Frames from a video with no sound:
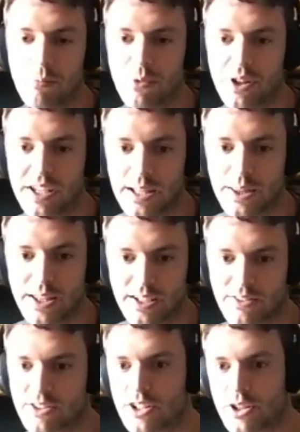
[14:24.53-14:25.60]
key
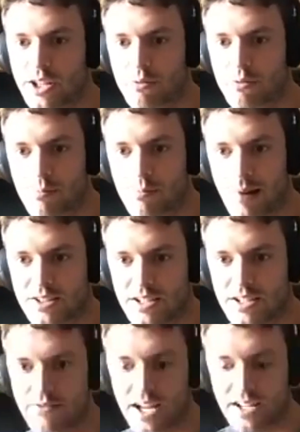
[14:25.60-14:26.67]
things that you think will impress
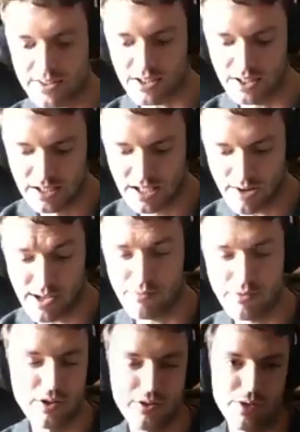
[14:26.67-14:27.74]
an investor. I mean,
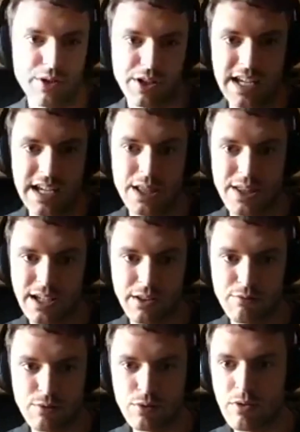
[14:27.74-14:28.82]
the key thing
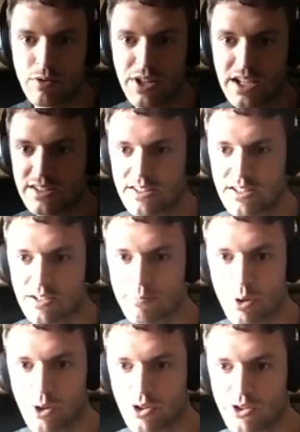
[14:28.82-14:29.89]
through all of this is to
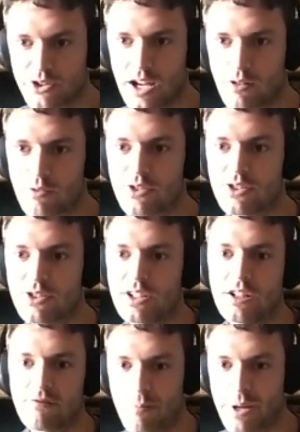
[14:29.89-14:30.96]
put yourselves
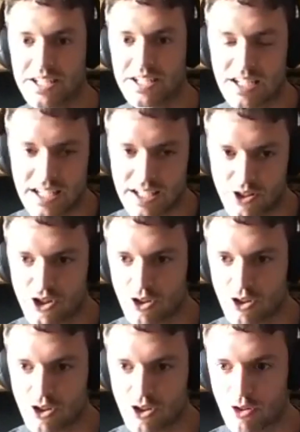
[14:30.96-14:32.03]
repeatedly in the
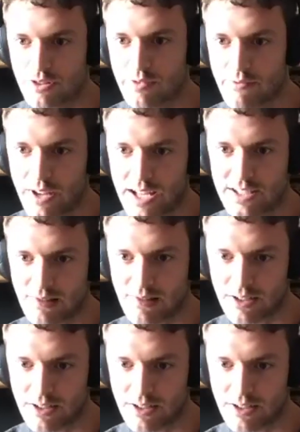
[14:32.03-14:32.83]
shoes of the investor, and